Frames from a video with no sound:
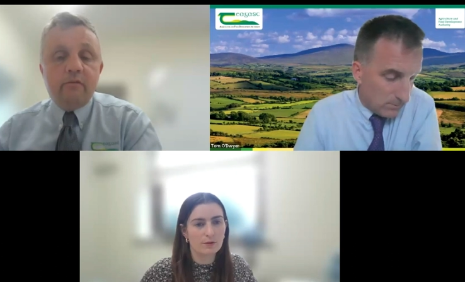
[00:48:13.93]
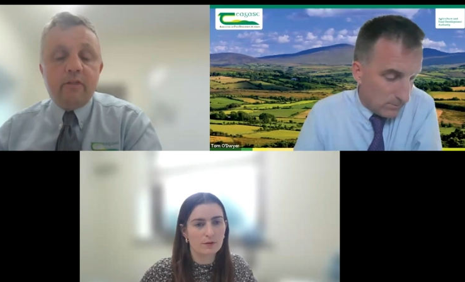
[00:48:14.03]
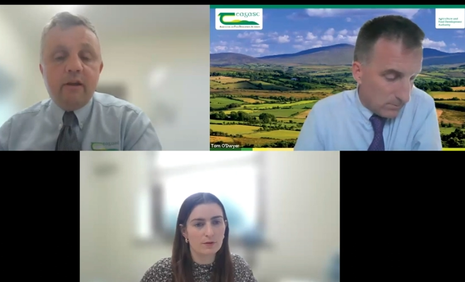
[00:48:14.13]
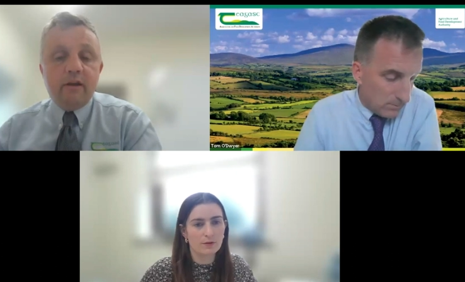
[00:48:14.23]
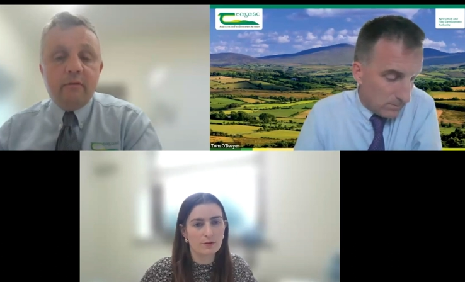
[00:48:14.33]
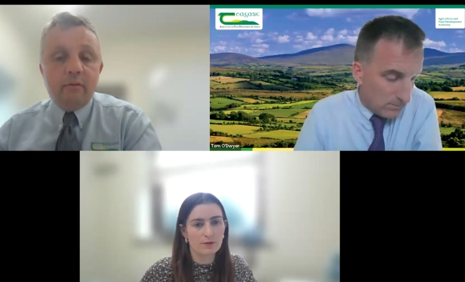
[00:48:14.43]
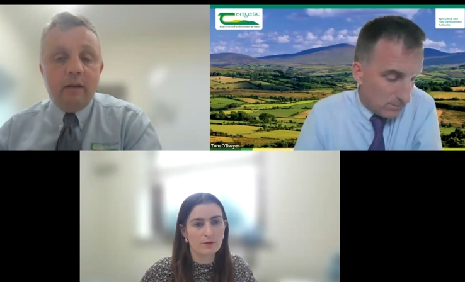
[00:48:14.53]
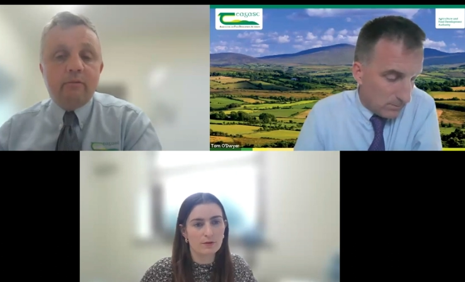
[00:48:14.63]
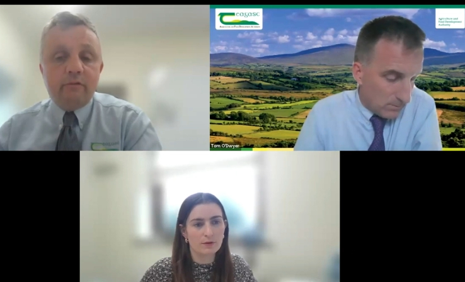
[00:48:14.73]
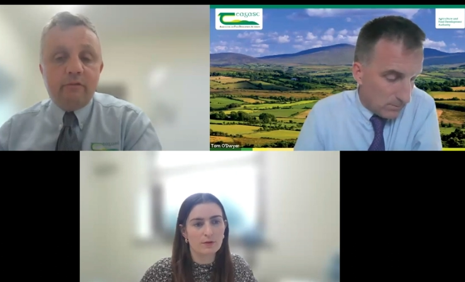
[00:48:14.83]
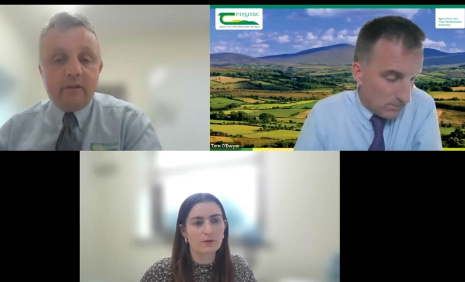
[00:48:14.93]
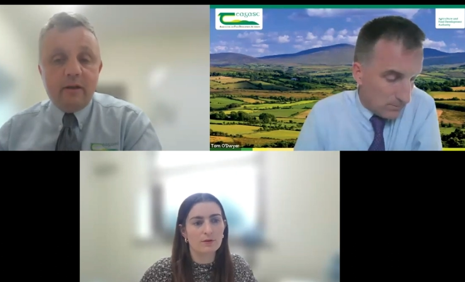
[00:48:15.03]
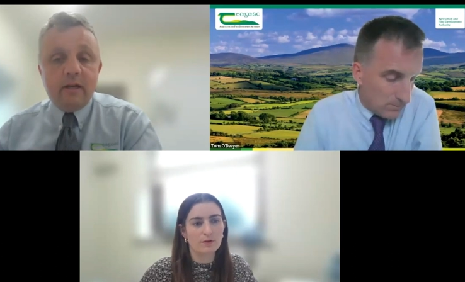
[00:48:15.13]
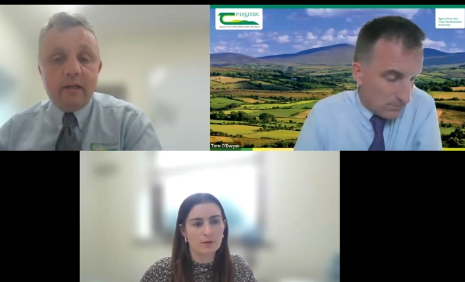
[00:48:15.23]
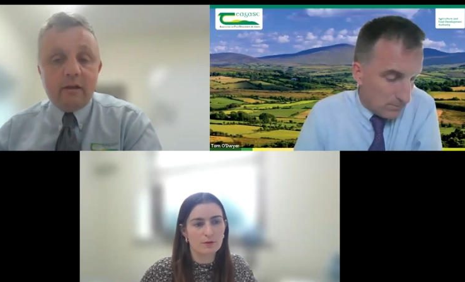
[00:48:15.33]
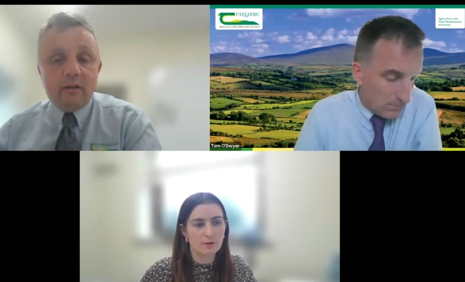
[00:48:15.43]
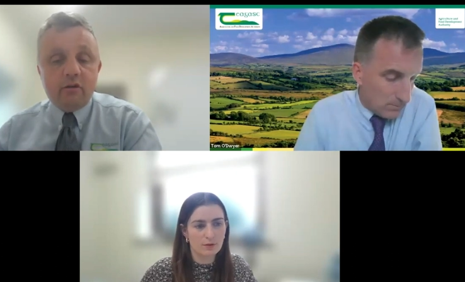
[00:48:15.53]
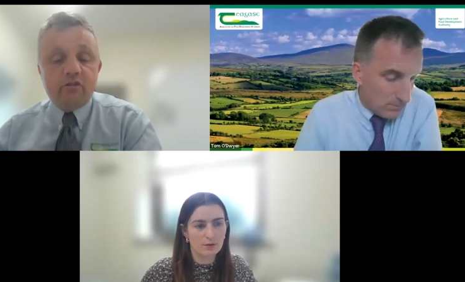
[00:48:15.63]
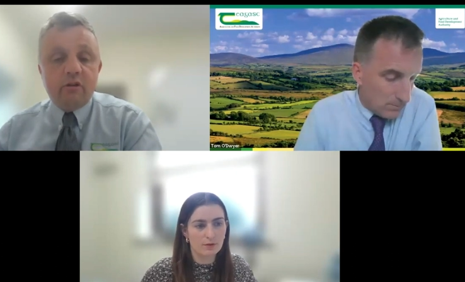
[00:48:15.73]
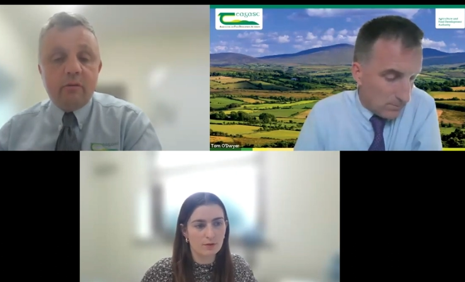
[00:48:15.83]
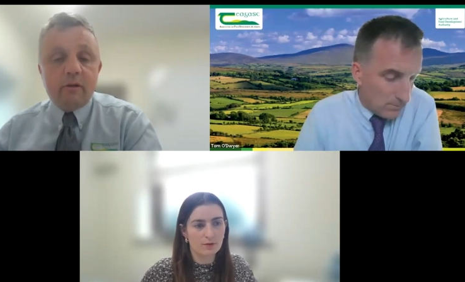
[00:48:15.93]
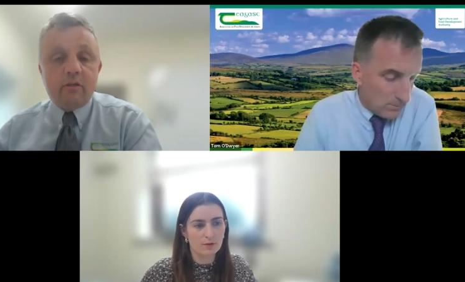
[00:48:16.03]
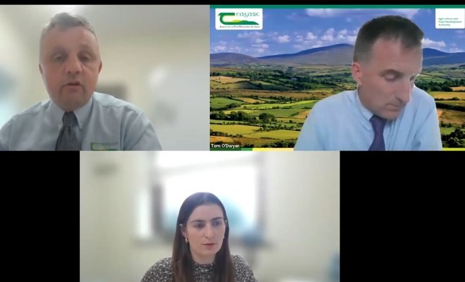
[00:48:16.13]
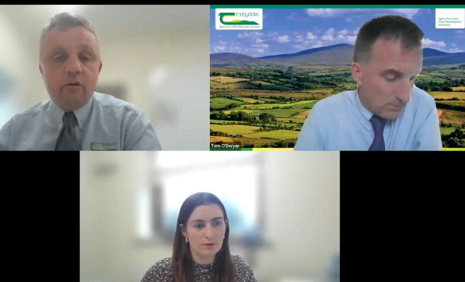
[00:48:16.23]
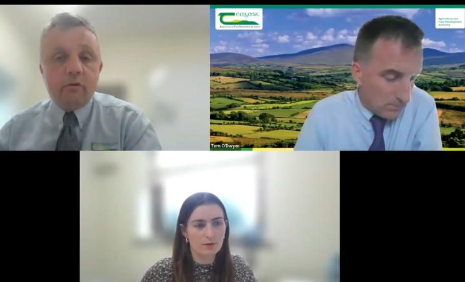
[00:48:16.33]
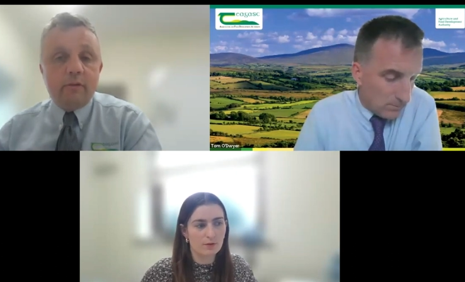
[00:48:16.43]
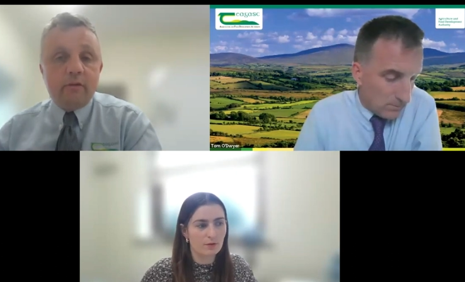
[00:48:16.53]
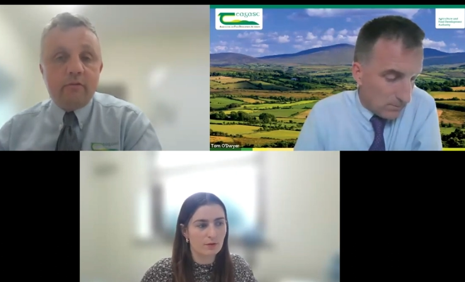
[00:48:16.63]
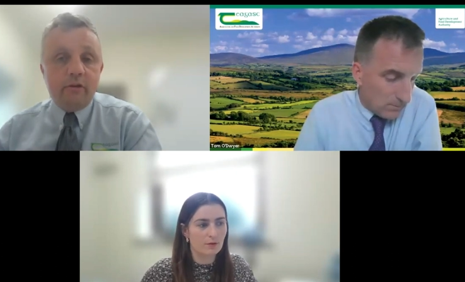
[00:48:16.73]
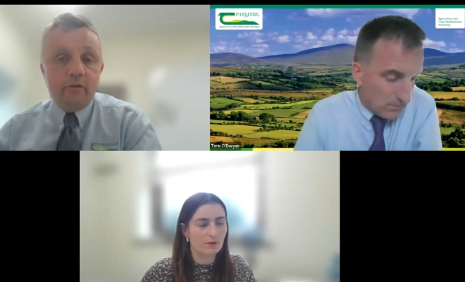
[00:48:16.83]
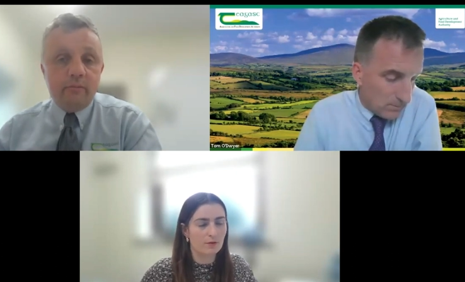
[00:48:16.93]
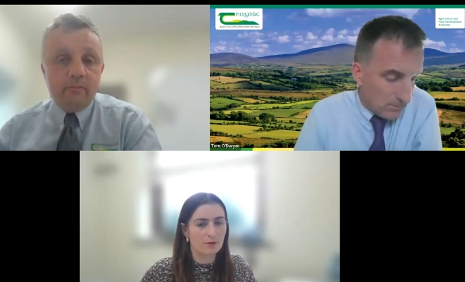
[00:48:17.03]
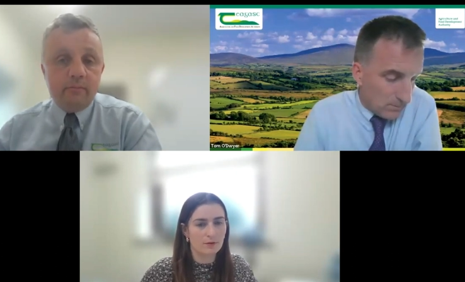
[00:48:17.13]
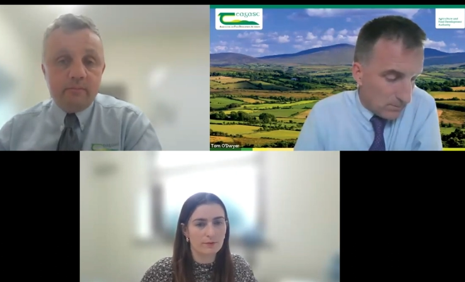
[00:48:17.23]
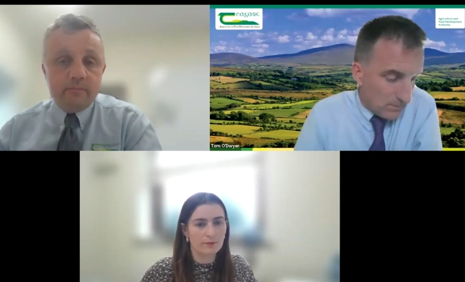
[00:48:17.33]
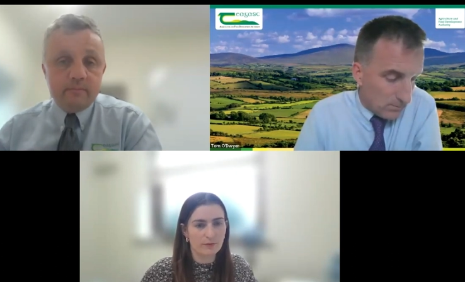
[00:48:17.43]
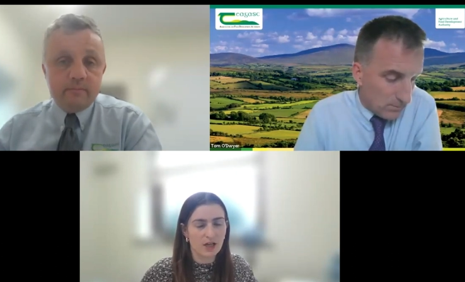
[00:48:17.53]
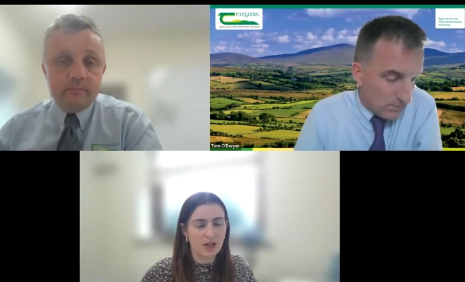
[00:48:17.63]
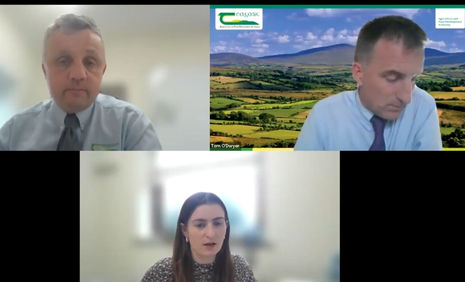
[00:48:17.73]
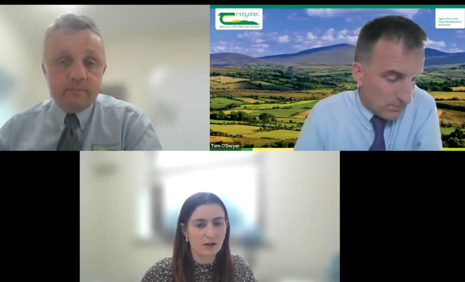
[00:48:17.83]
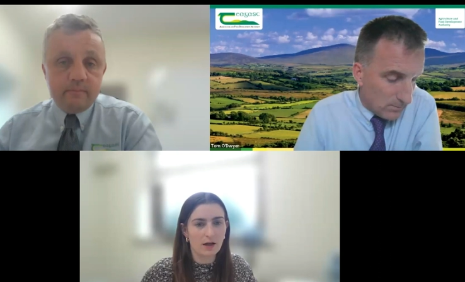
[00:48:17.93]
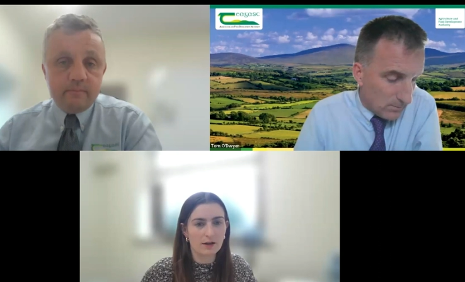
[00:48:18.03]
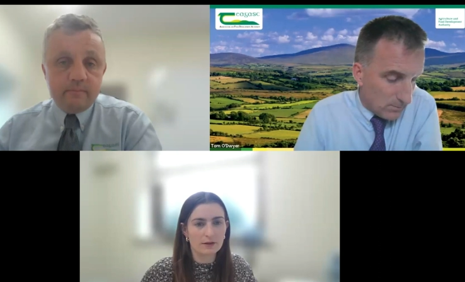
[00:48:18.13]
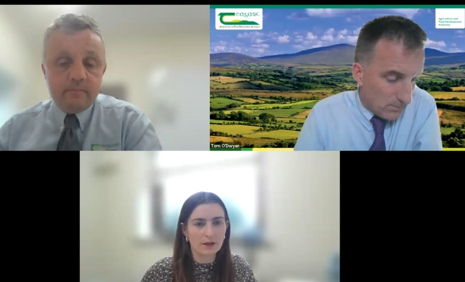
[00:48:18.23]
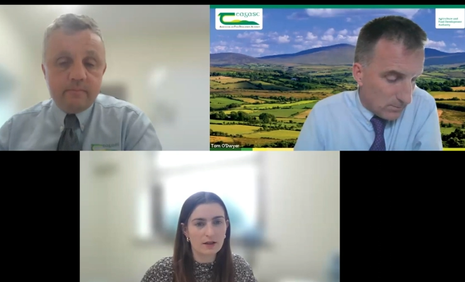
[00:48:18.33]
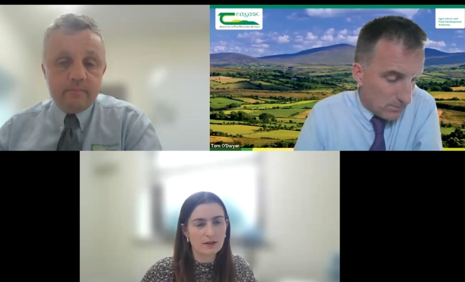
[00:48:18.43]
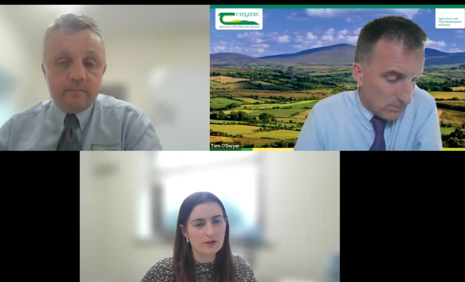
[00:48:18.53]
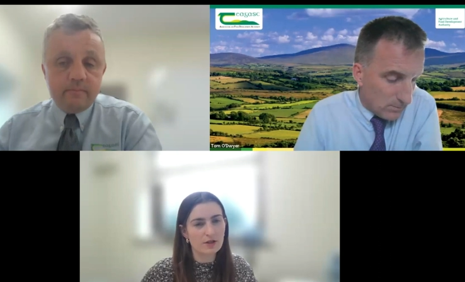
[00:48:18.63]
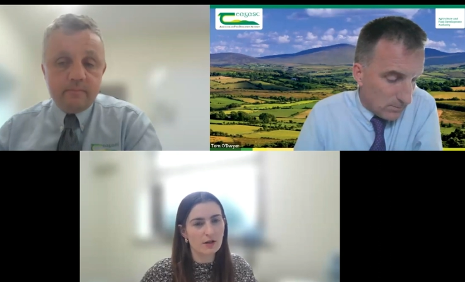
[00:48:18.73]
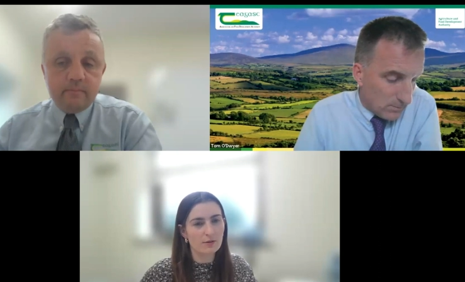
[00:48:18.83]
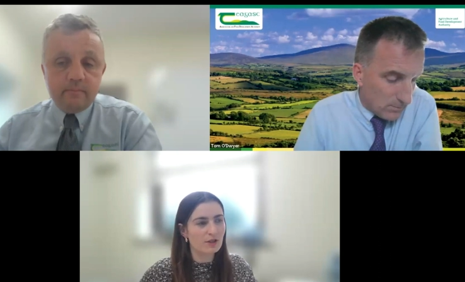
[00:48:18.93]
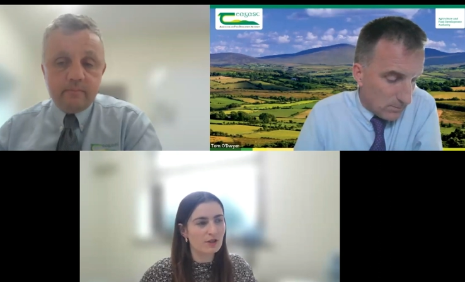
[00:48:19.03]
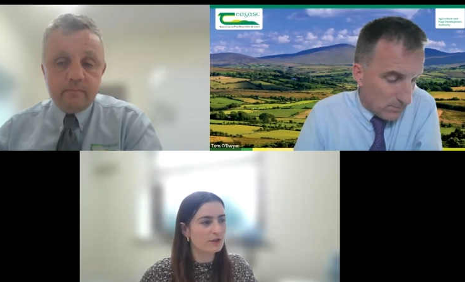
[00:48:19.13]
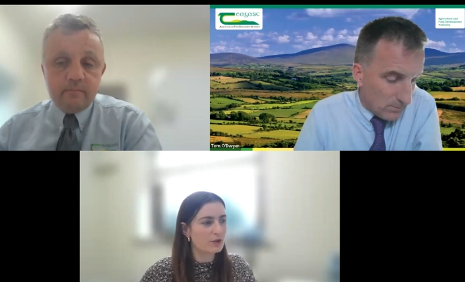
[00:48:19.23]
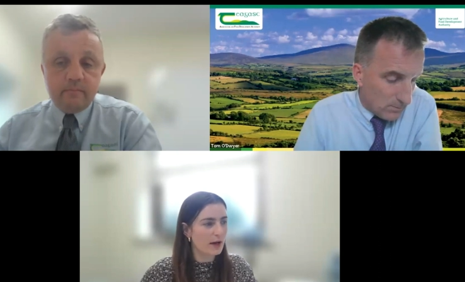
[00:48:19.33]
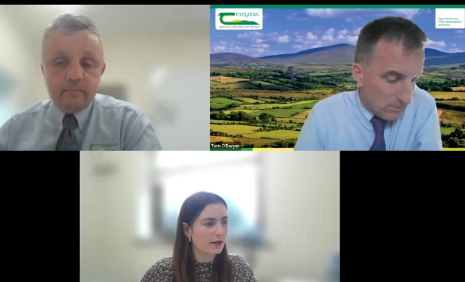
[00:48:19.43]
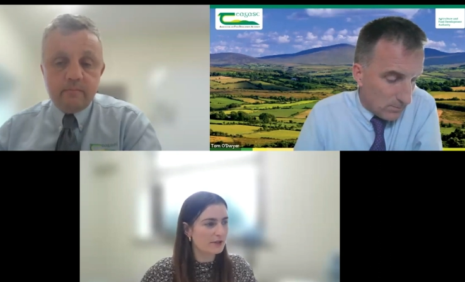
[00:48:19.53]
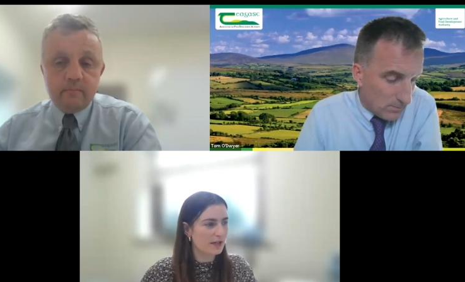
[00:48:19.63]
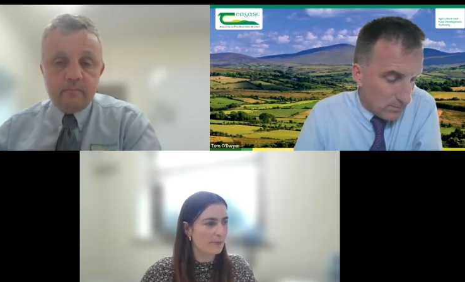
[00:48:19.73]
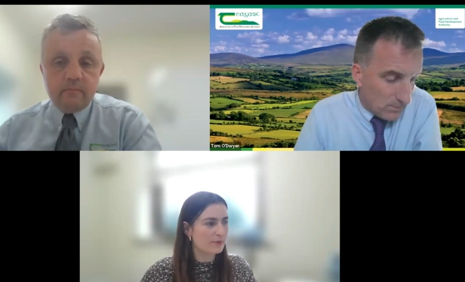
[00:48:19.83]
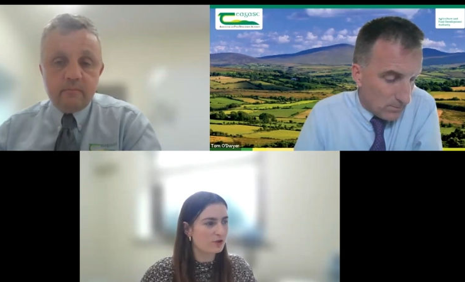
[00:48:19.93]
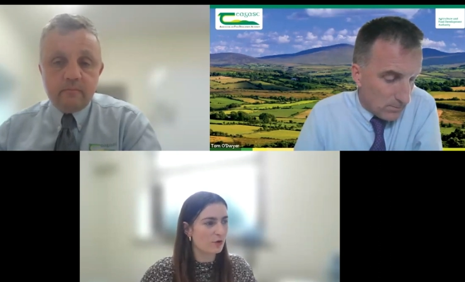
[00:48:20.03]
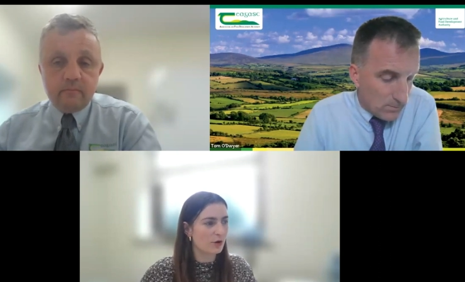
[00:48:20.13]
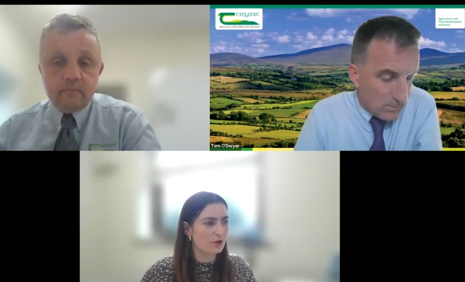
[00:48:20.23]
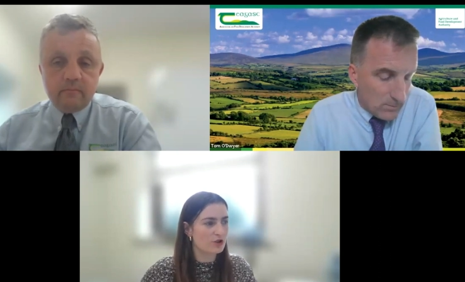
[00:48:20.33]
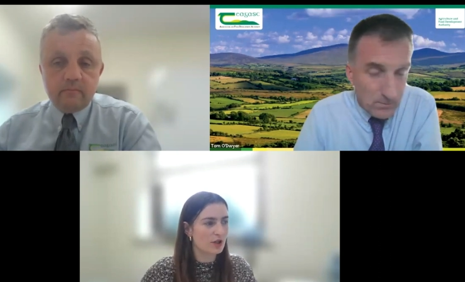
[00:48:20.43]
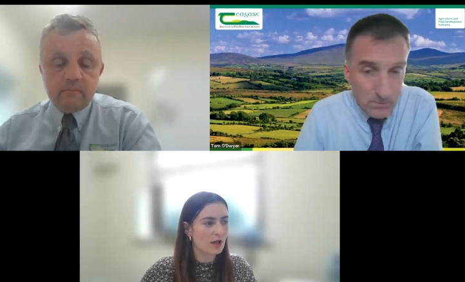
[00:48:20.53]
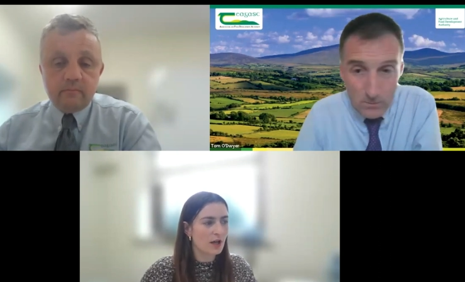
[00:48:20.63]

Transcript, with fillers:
Speaker 1: facilitate will help to facilitate discussion on what's going to work best for you.
Speaker 2: Yeah, and, and then in terms of the twelve steps, George,